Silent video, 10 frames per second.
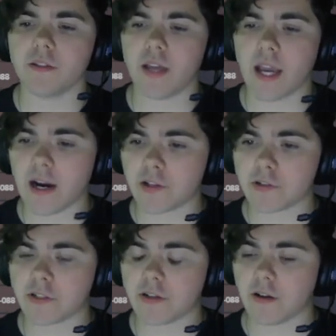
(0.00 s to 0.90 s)

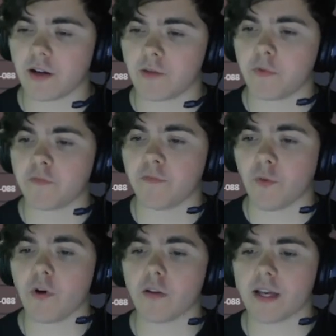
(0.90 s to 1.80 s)
character card with
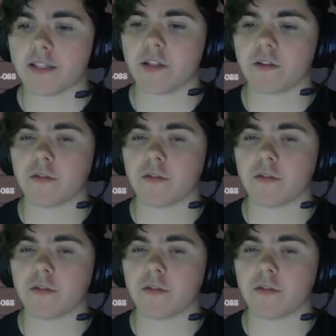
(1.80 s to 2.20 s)
4 or less